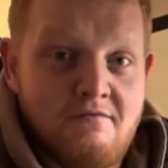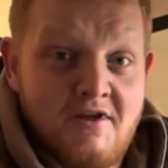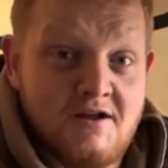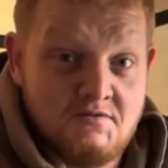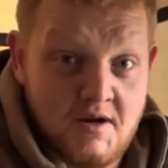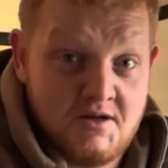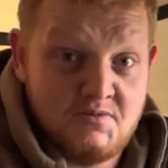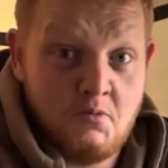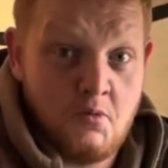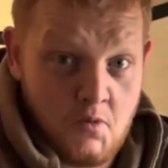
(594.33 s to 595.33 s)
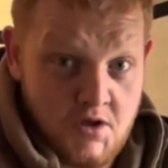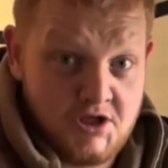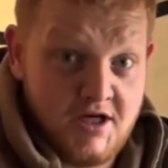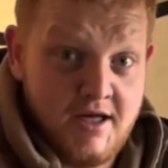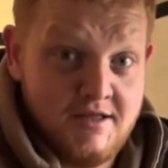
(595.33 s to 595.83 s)
think I spent a small
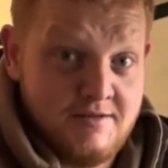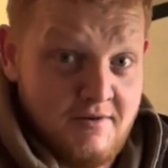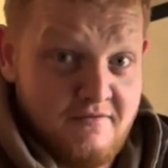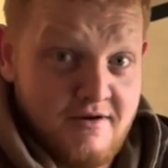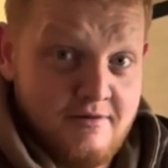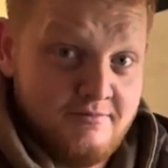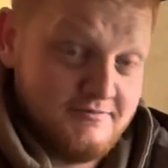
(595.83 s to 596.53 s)
mortgage in there, to be fair.